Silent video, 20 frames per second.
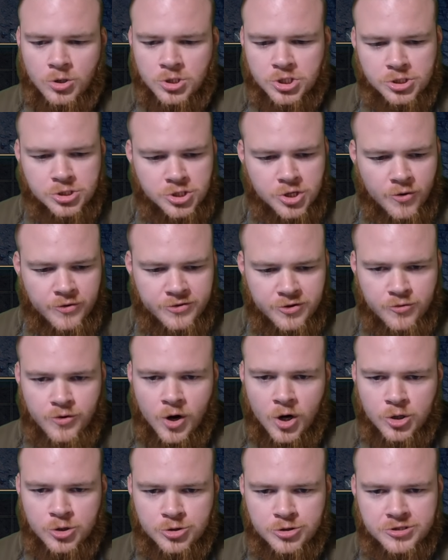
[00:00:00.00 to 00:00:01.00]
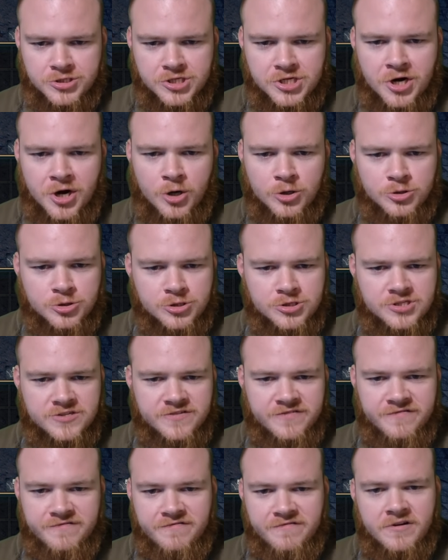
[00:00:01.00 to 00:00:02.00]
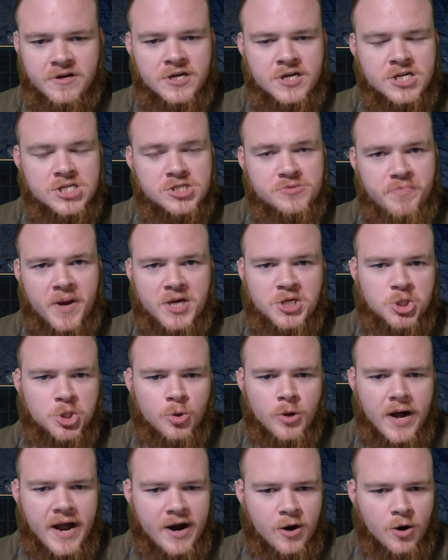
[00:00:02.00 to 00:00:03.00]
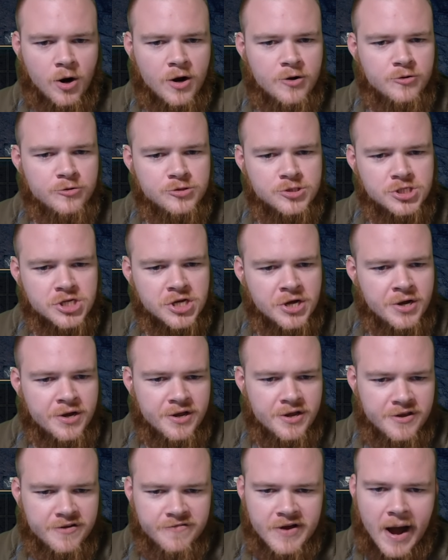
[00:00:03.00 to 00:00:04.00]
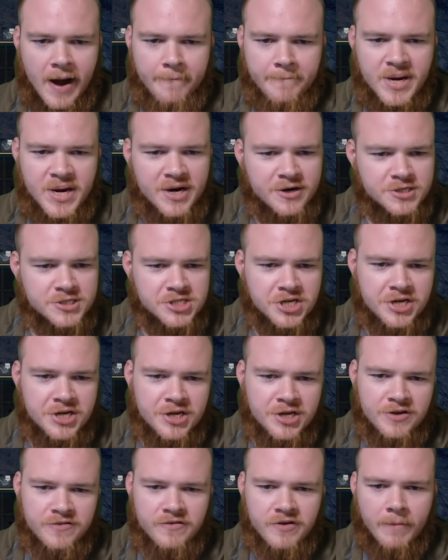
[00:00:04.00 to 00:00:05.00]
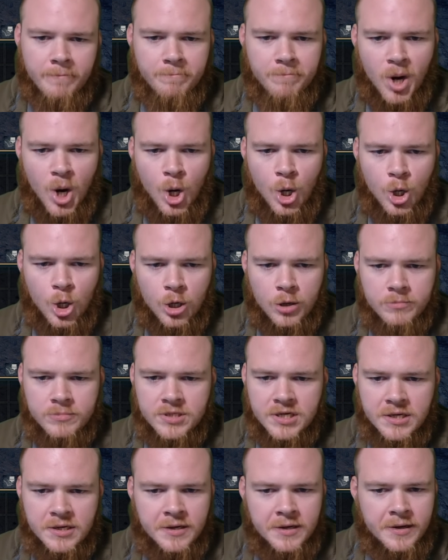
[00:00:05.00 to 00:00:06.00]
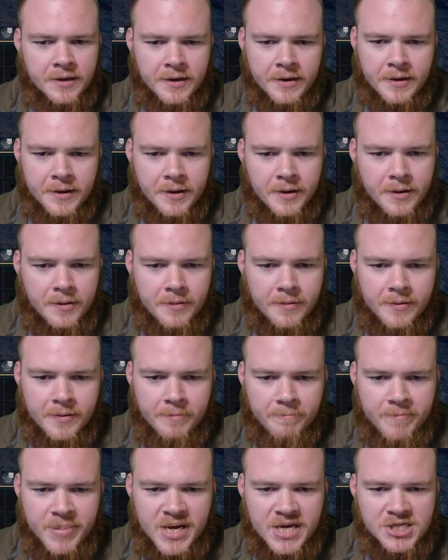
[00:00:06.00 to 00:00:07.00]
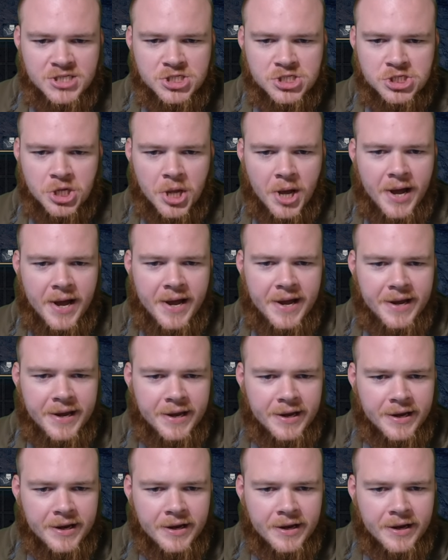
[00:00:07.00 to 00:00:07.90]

going through hundreds and hundreds of special arrows, you've got piercing, you've got barbed, beast slaying,